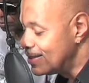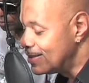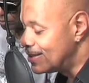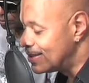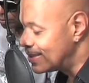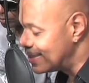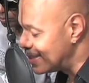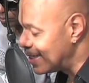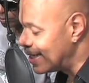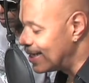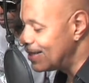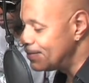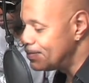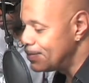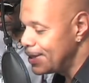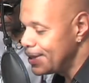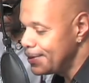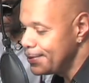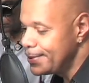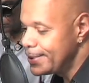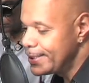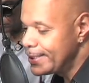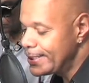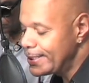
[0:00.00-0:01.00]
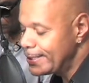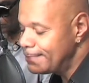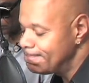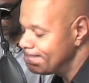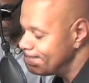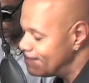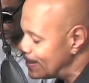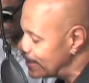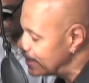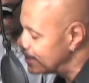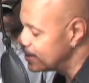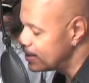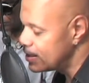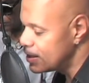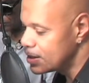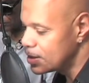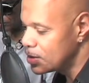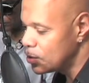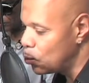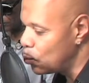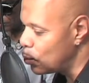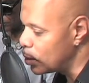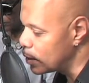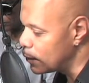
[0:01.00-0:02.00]
tonight, baby,
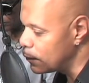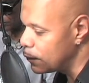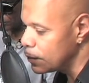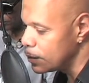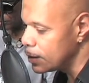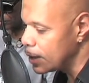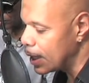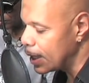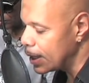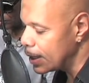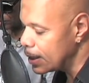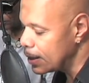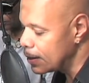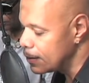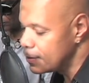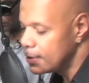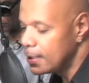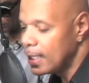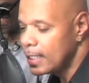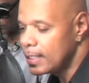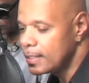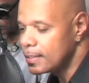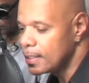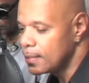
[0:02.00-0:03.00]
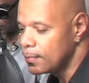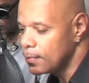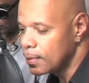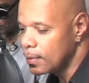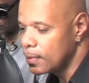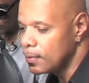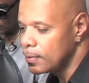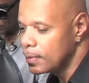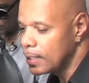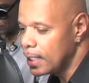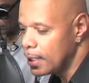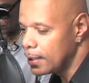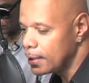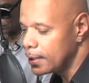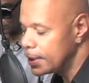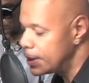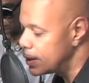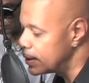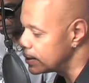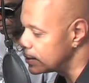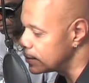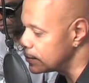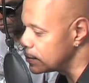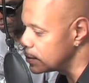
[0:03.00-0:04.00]
is a wonderful night. A night that will go down
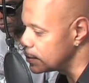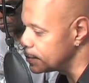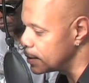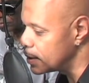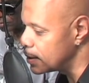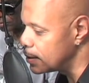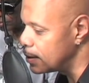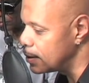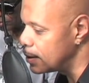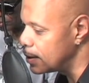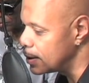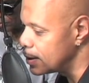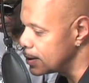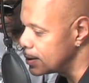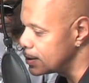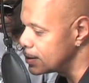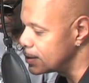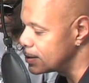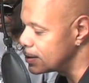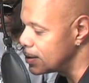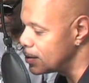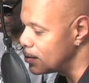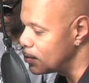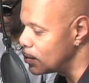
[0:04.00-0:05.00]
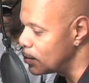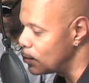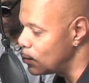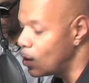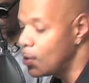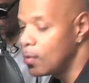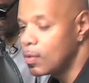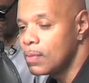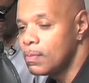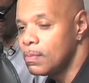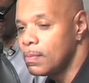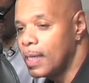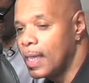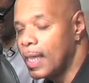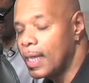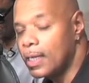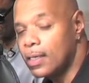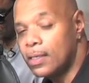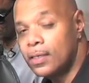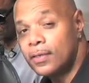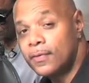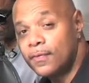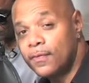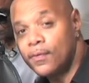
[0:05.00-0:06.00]
in history because we welcome
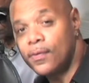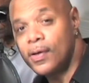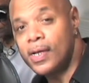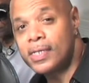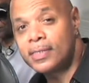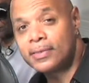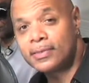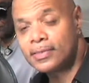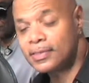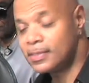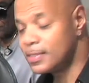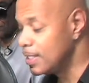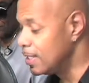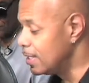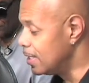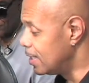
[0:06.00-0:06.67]
back good friends